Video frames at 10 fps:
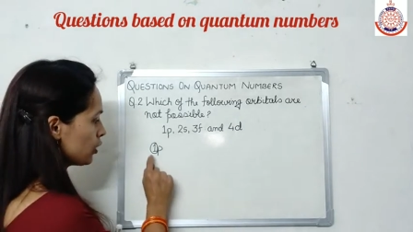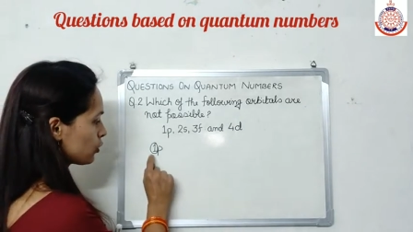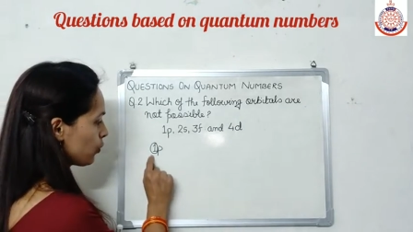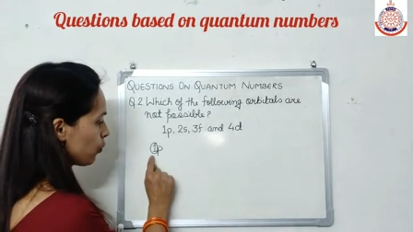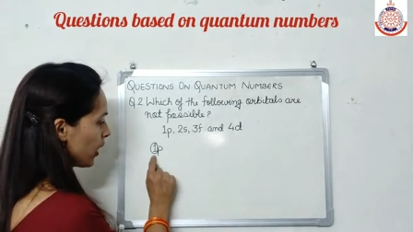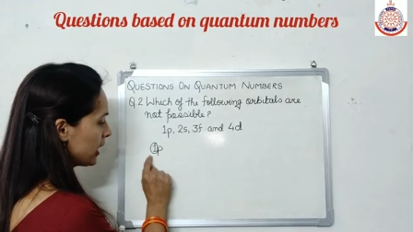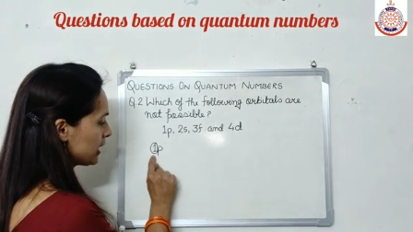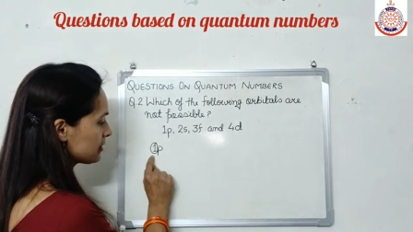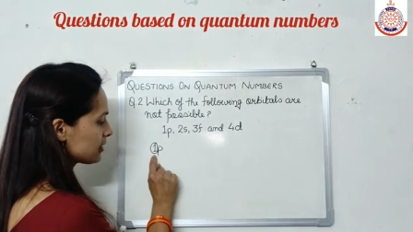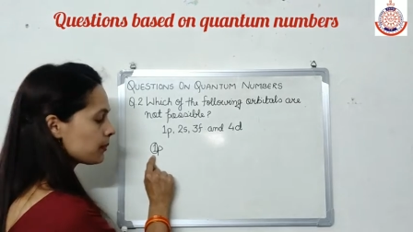So
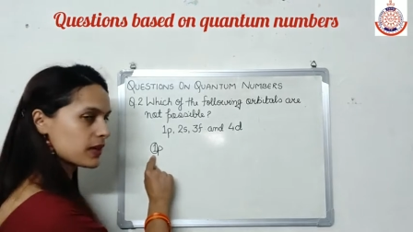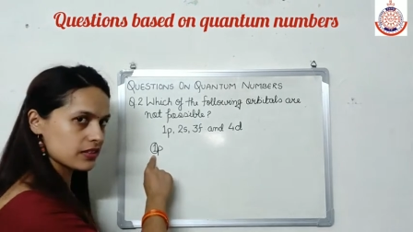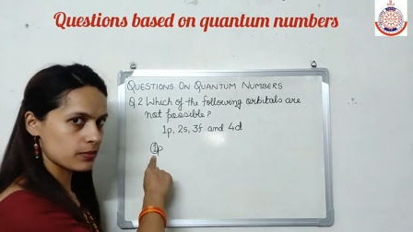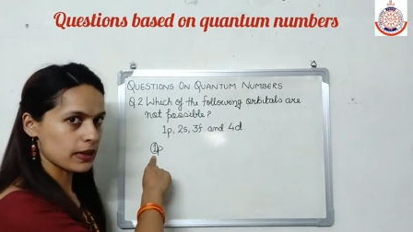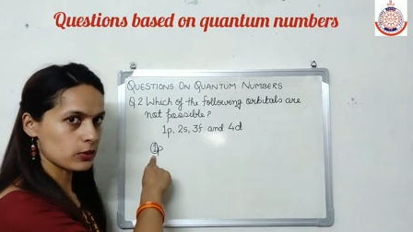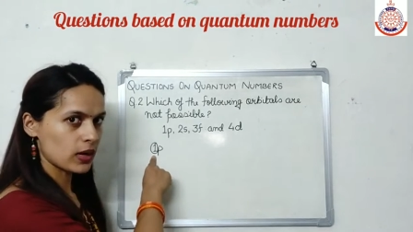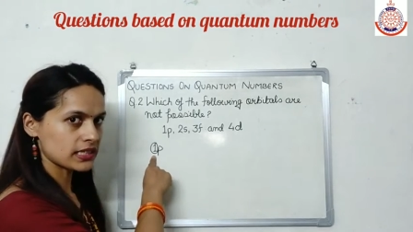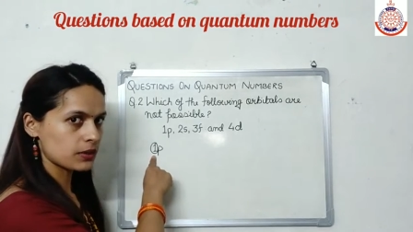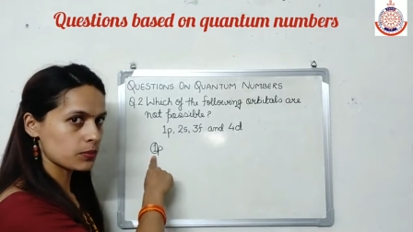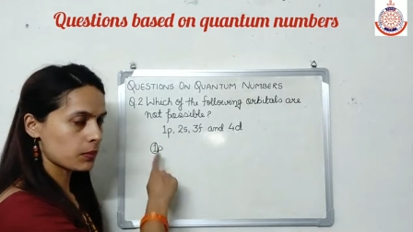1 is the principal
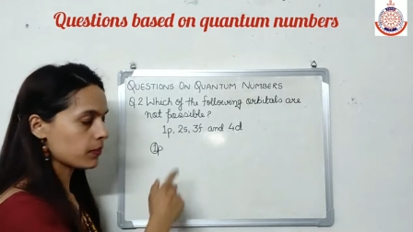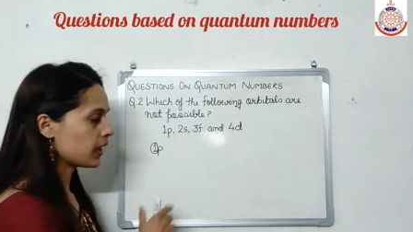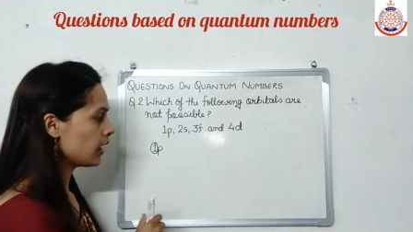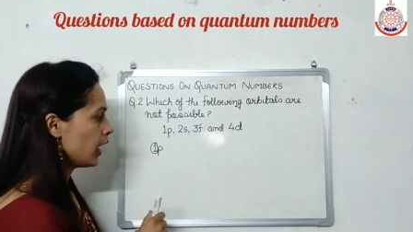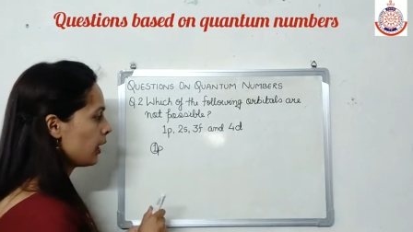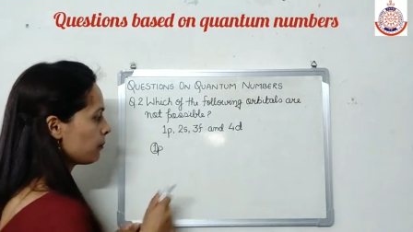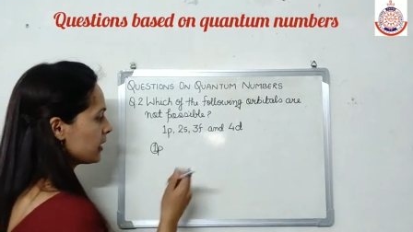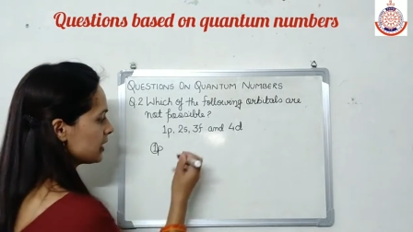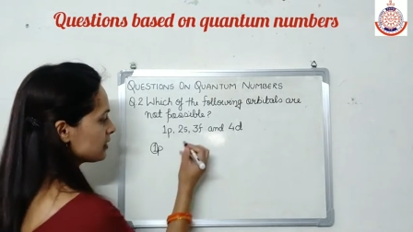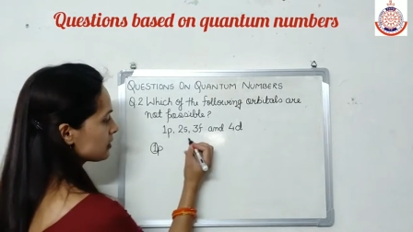quantum number,
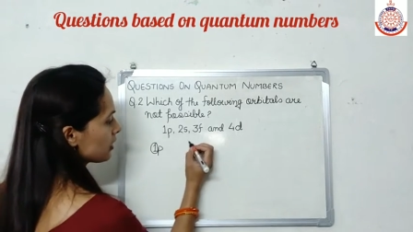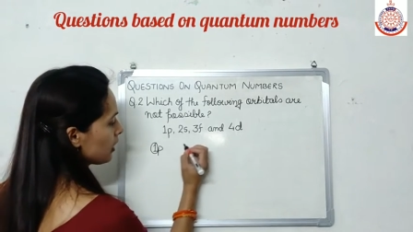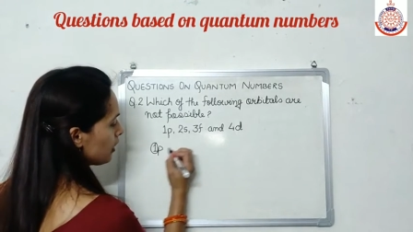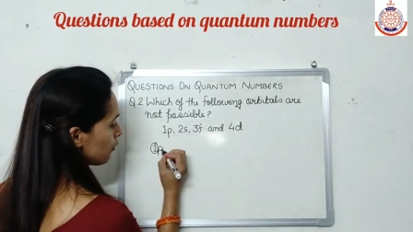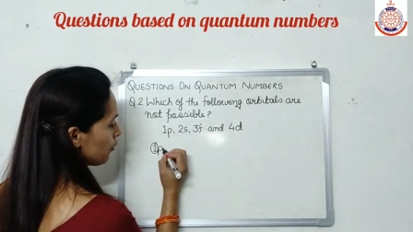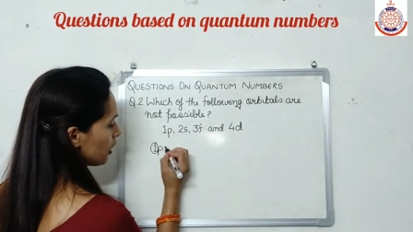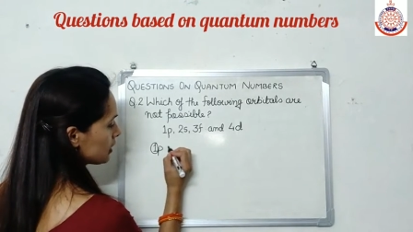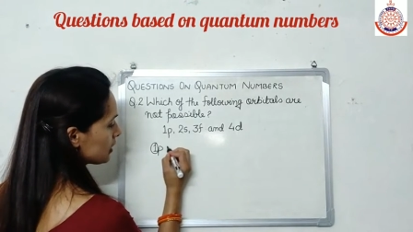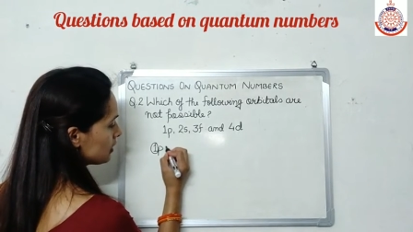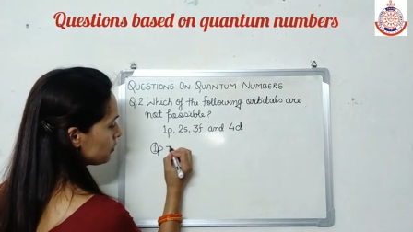means
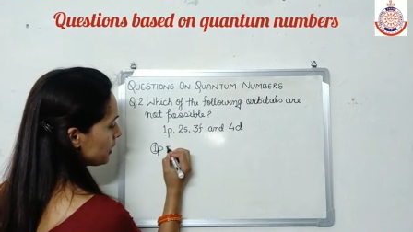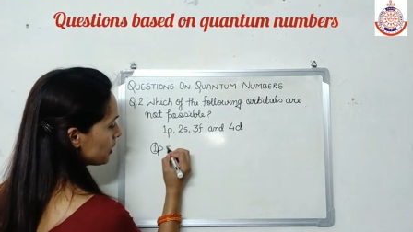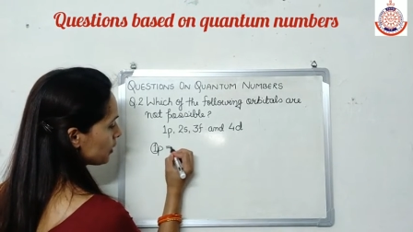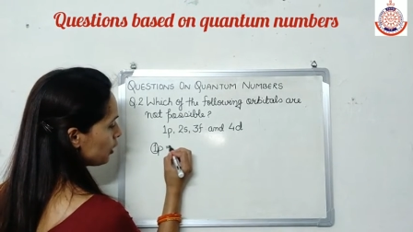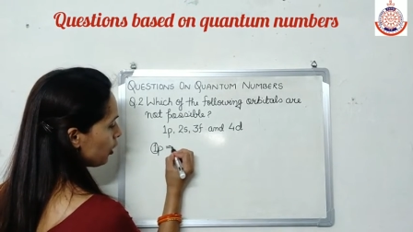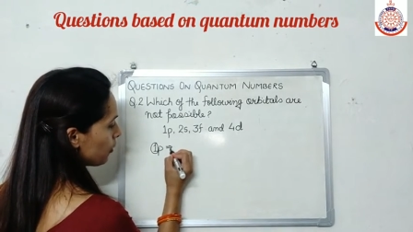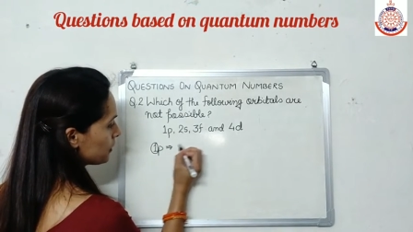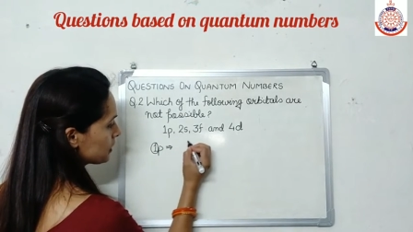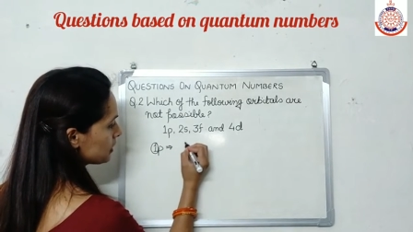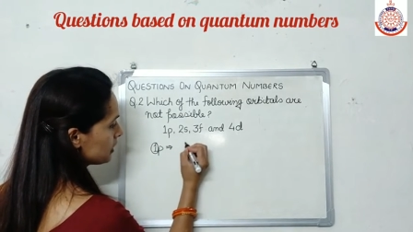for this particular
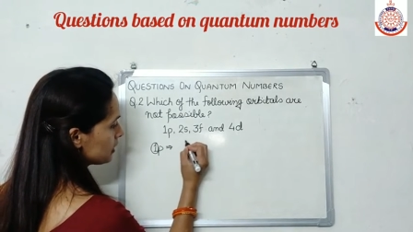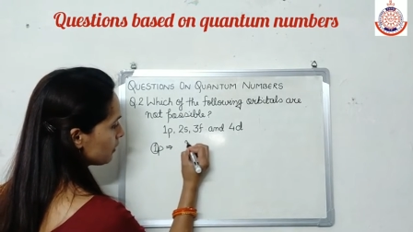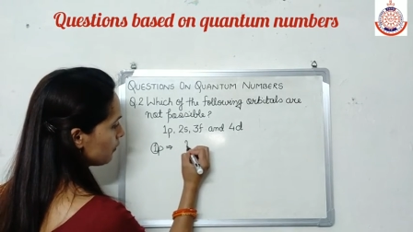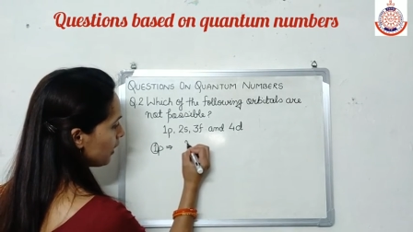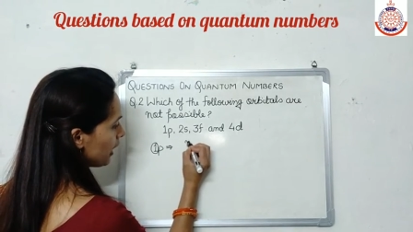orbital, the